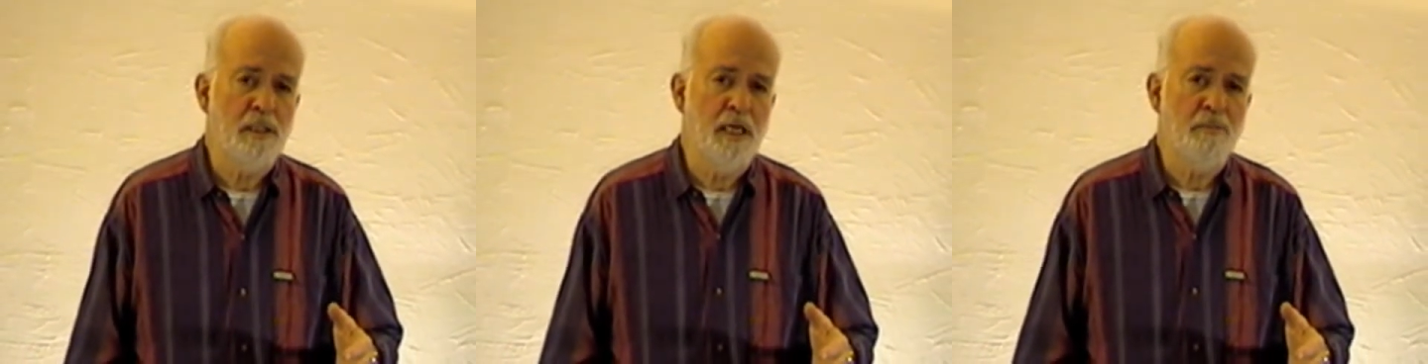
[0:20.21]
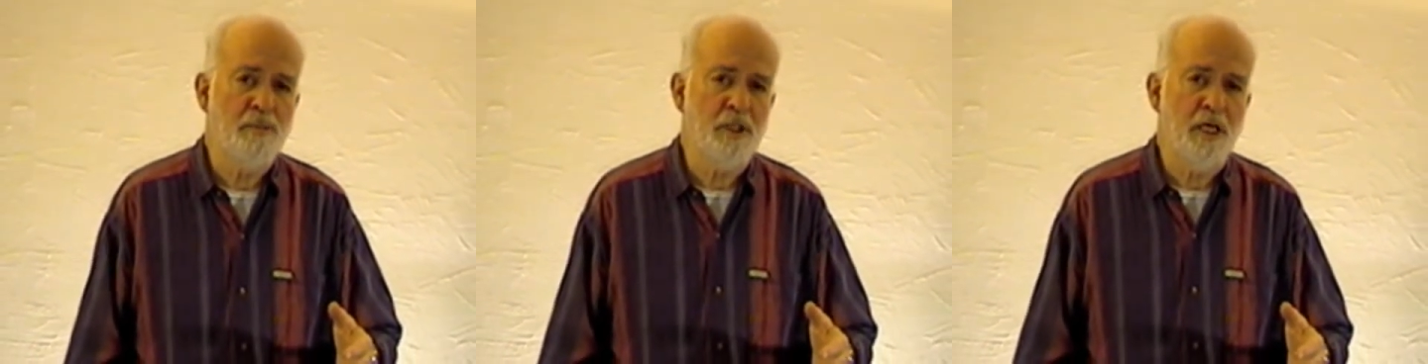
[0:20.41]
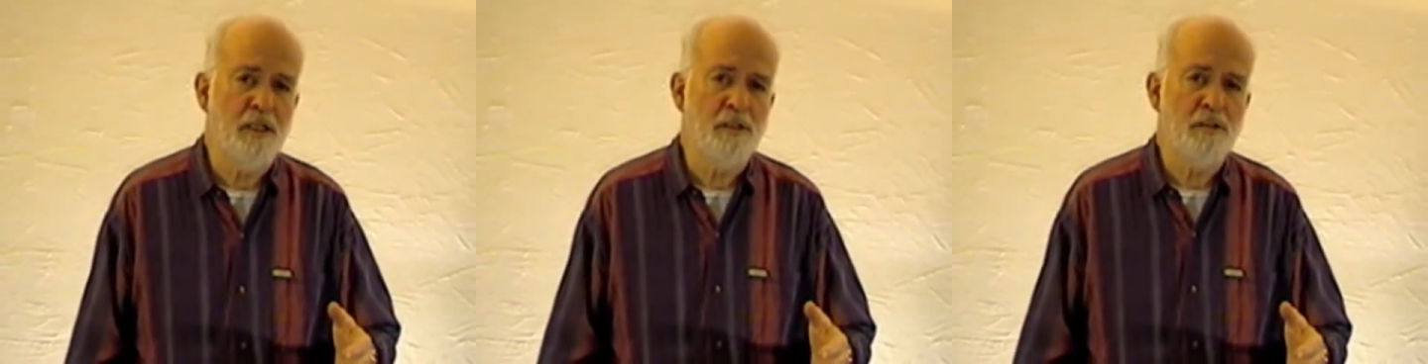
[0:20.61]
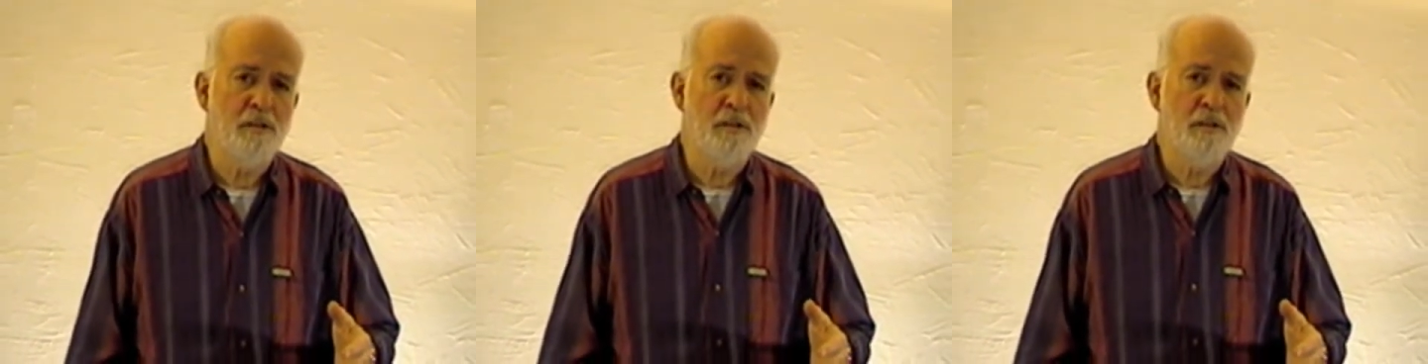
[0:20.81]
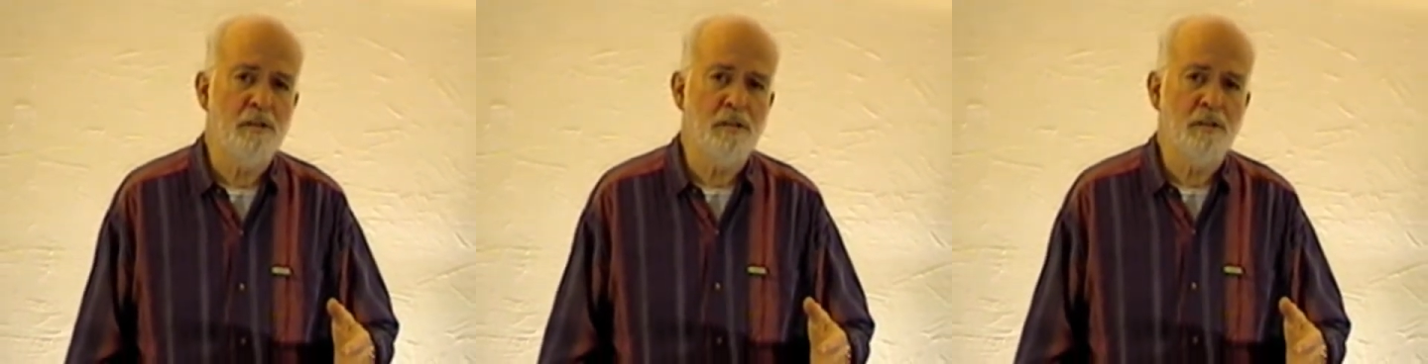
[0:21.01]

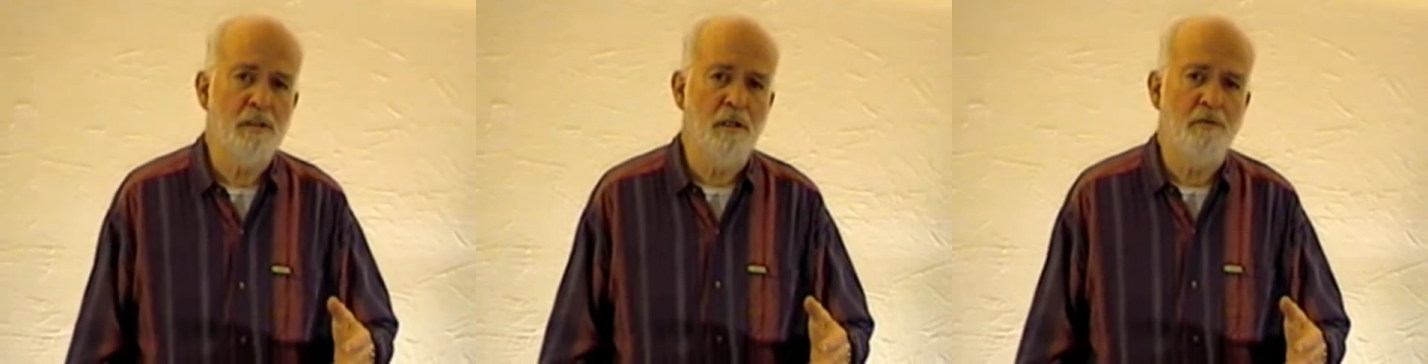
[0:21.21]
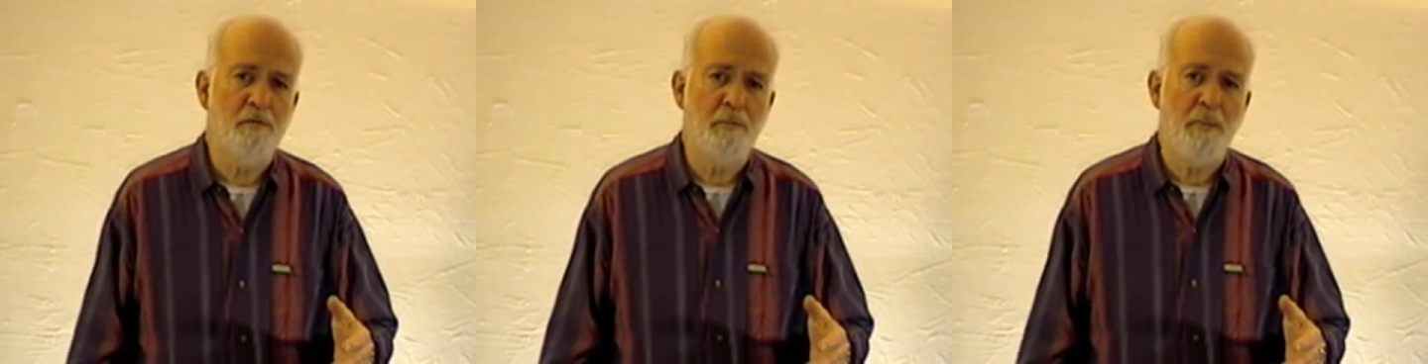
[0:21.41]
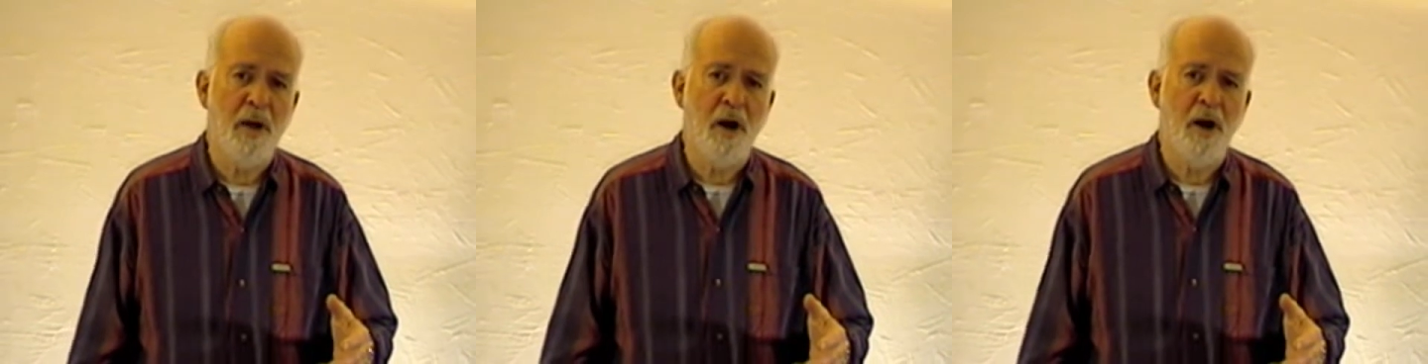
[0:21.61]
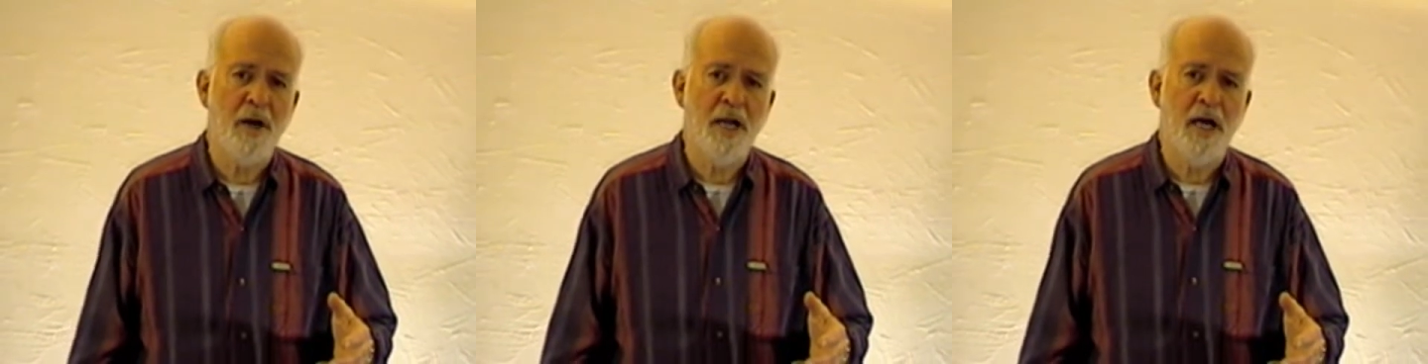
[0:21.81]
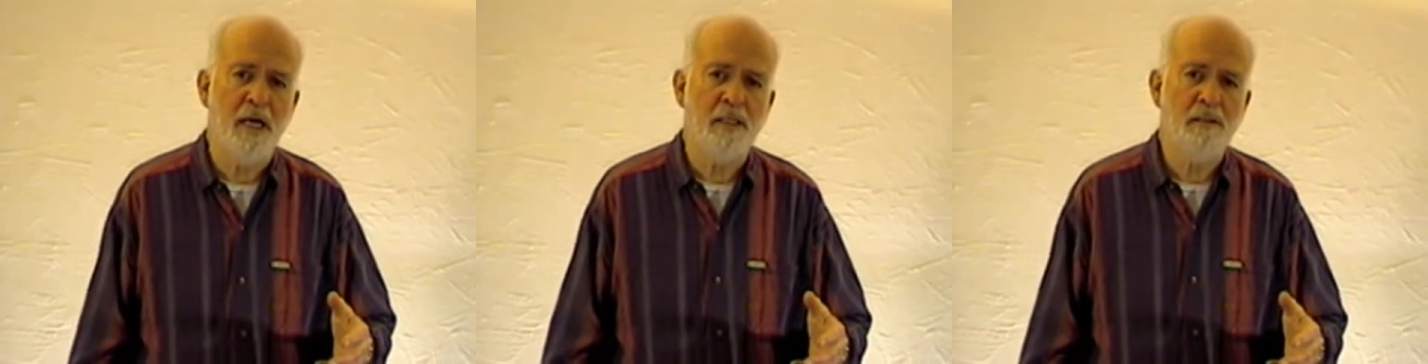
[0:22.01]
temptations of
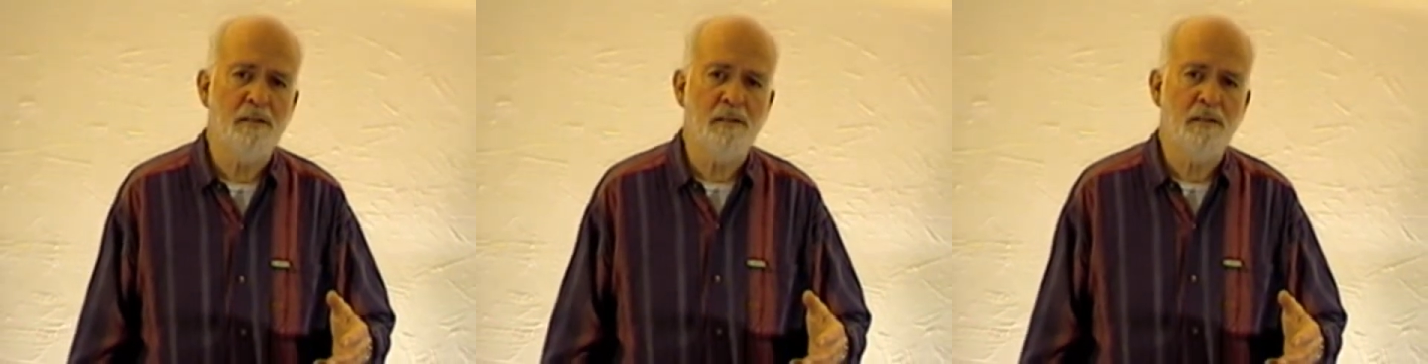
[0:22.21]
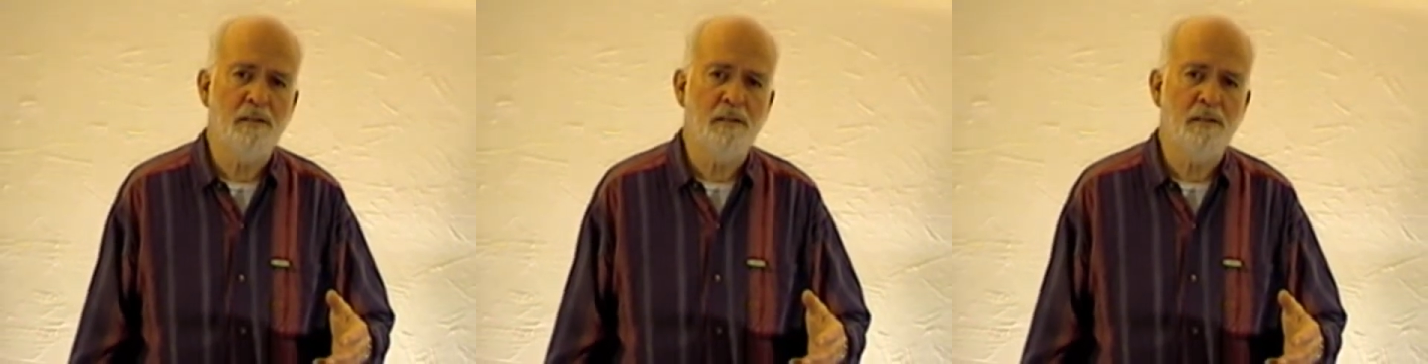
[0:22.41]
paradise?